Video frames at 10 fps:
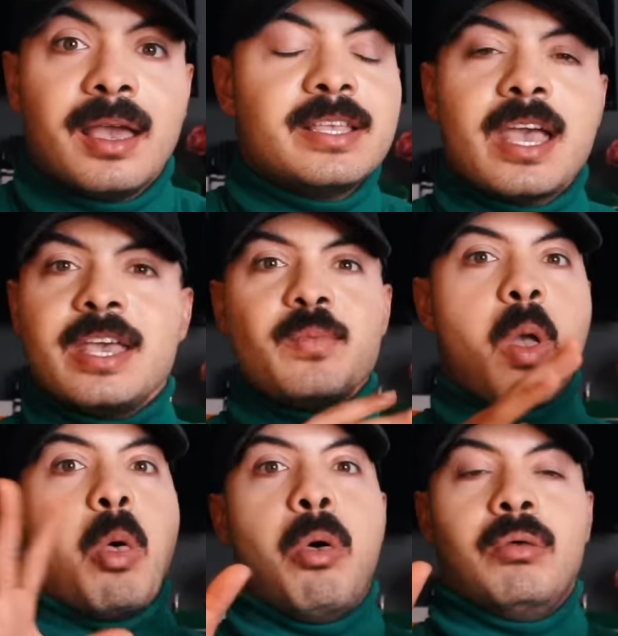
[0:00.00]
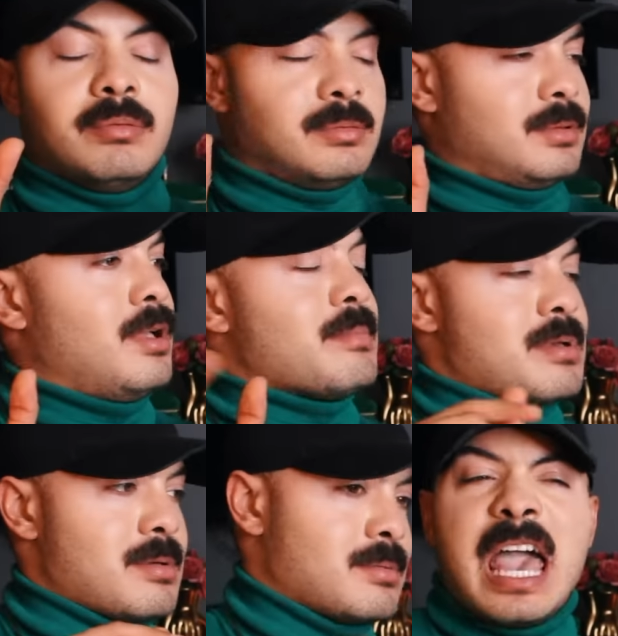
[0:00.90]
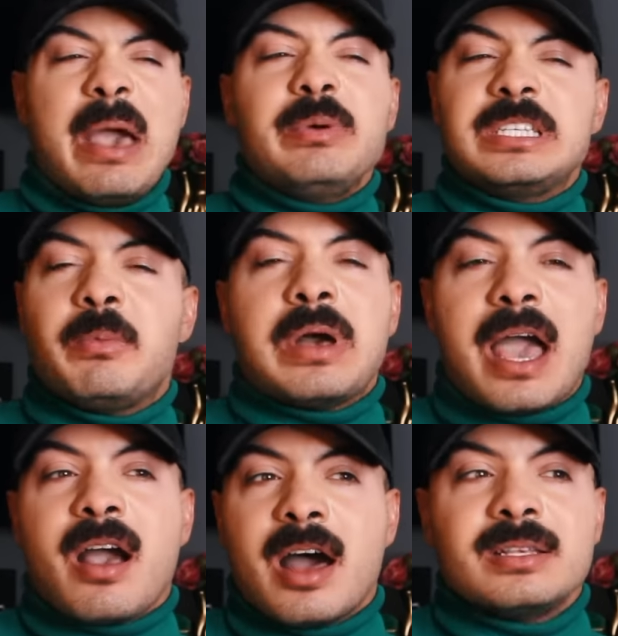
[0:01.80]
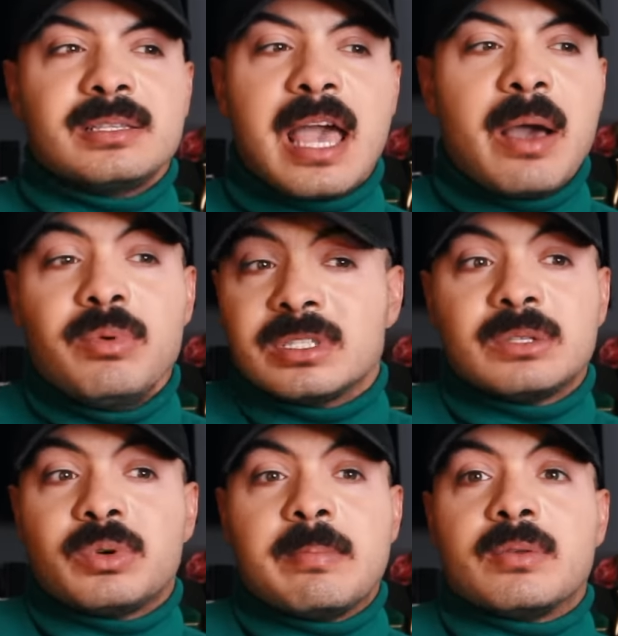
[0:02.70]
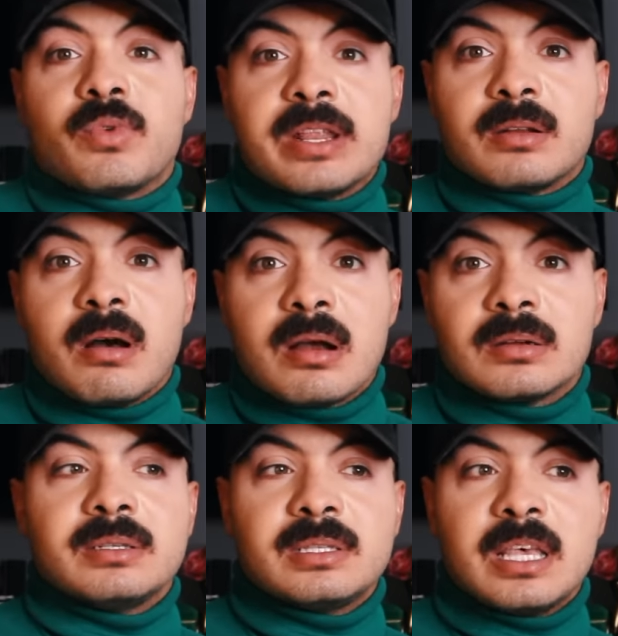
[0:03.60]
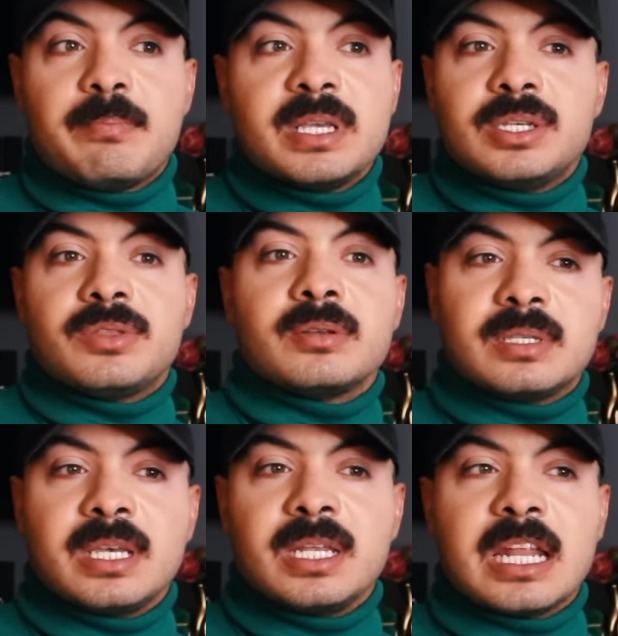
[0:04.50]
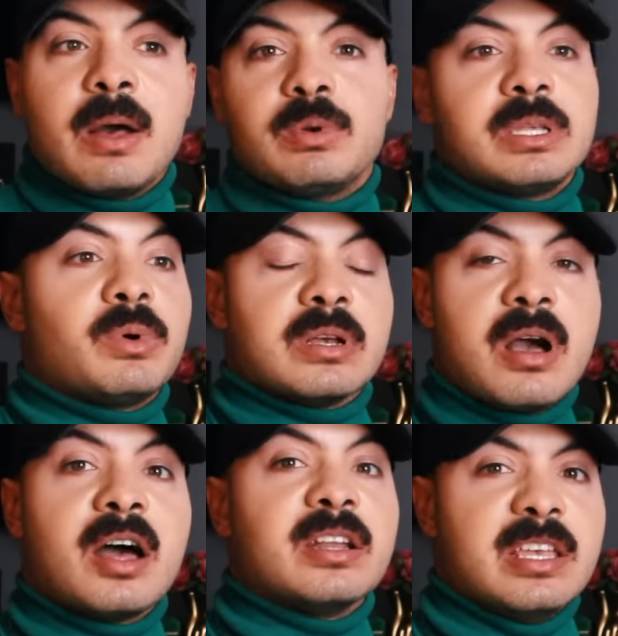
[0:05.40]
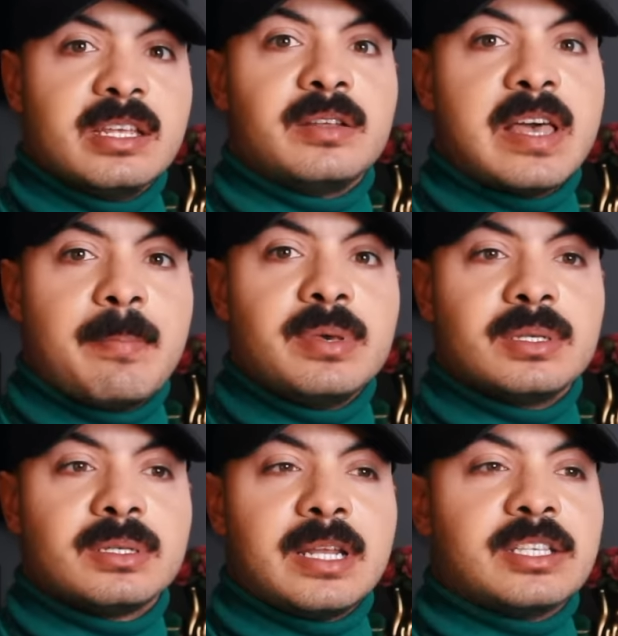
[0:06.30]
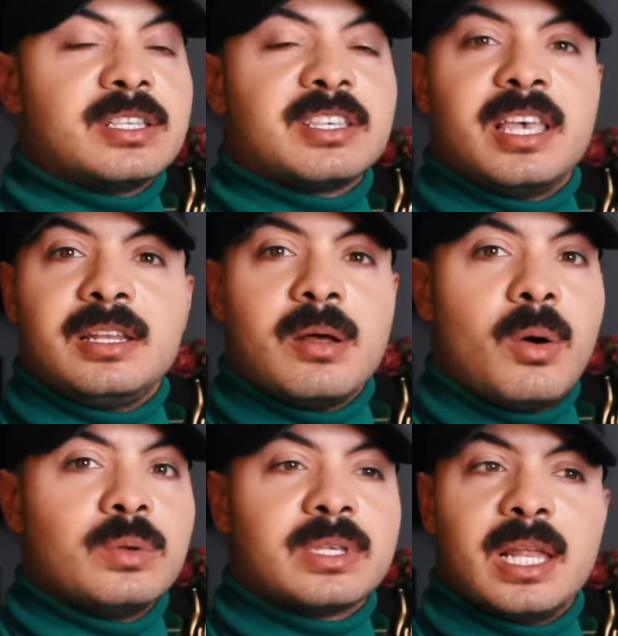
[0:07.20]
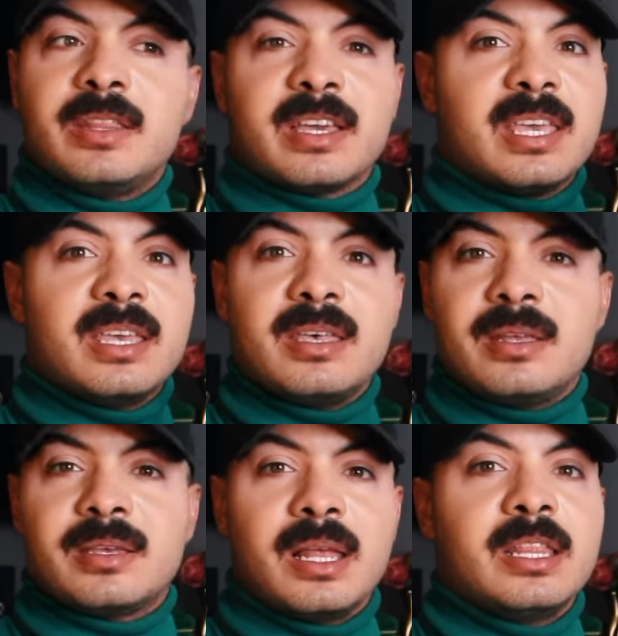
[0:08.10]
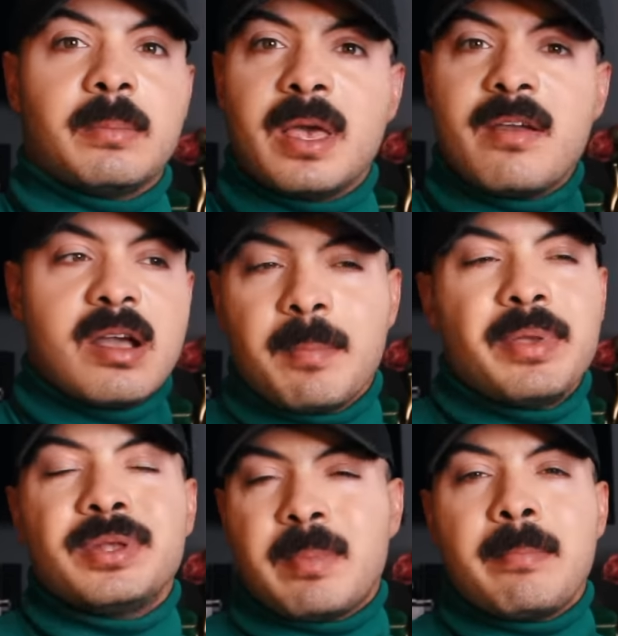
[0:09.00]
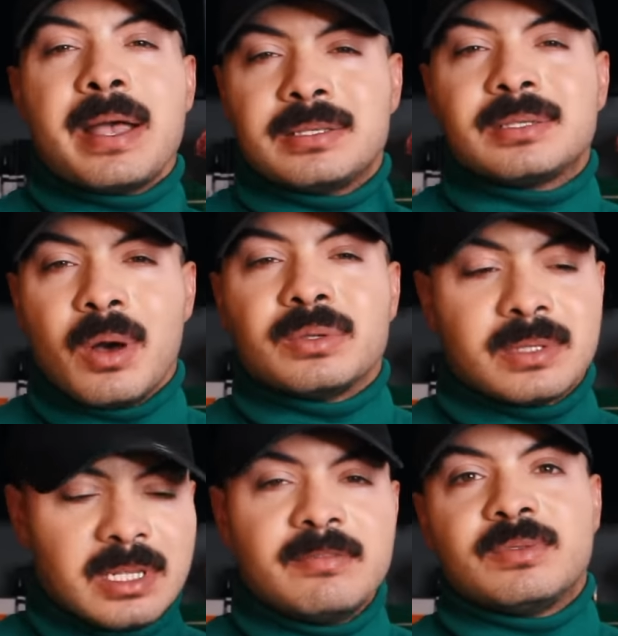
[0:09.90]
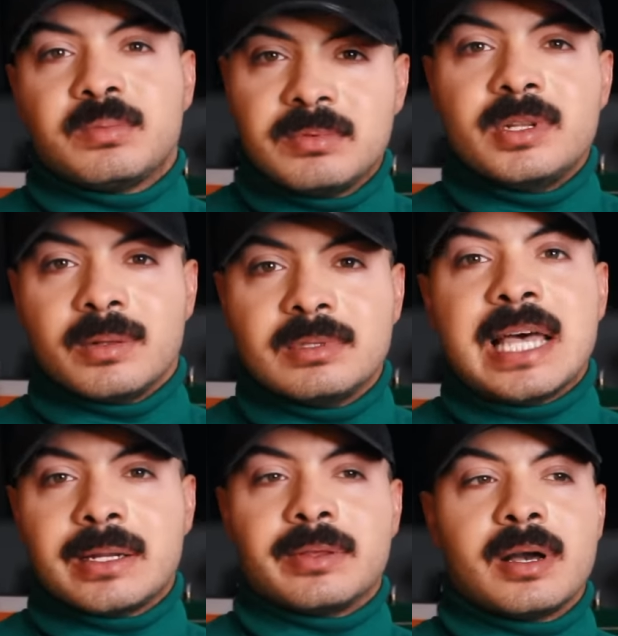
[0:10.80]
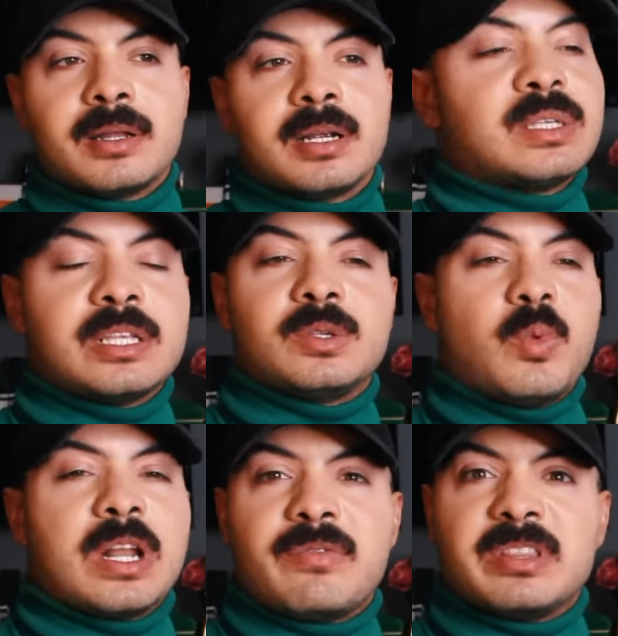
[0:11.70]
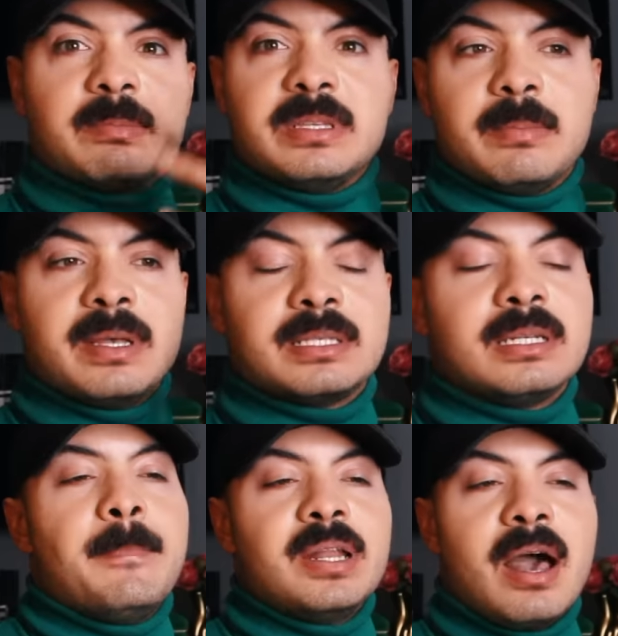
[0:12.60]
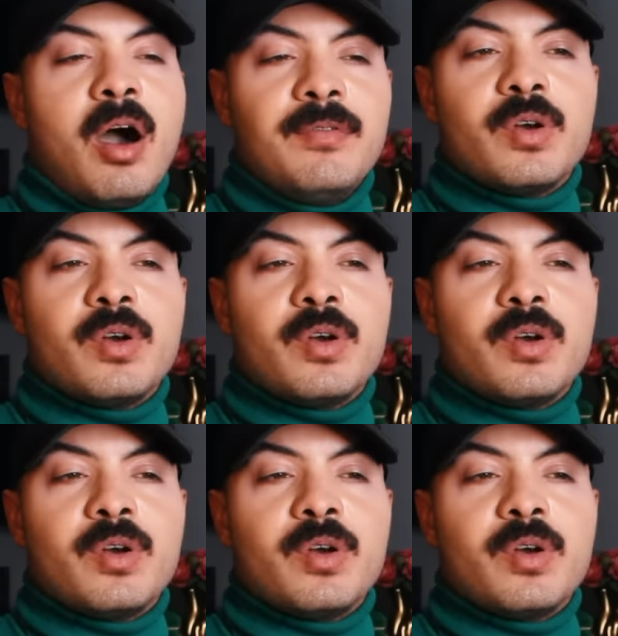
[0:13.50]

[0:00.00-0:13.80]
it, it uh. Oh my god. I wish it, I, honestly, I wish this would have been rated R. Cause it said PG-13 and I wish they would have gone in on that bitch. Like just killing hoes, killing the kid, killing them. Eh, eh. But you know, my mind just goes, lives, you know, down in the gutter. So I just want everything to be demented. But over